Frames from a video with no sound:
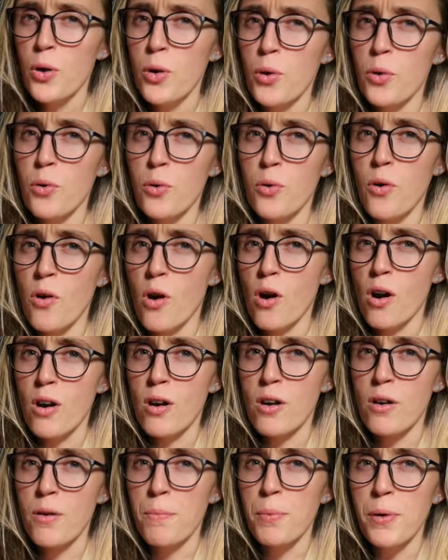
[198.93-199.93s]
who
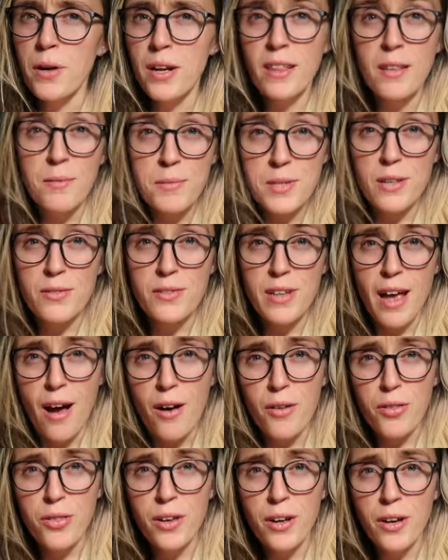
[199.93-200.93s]
are putting themselves
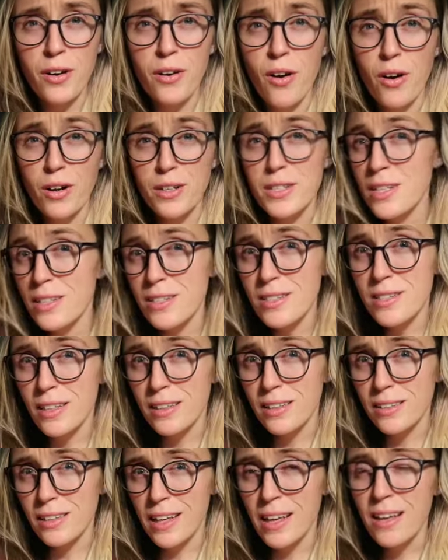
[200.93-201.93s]
out there
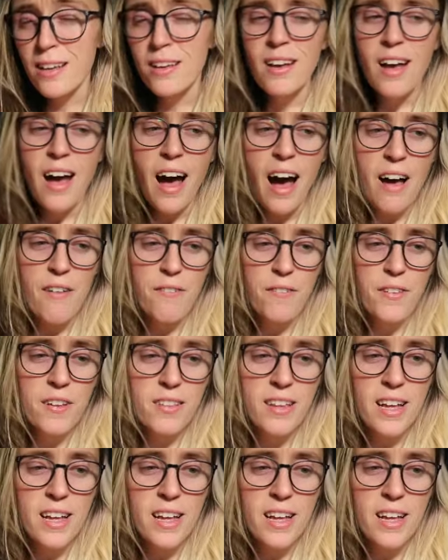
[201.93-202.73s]
artistically. I feel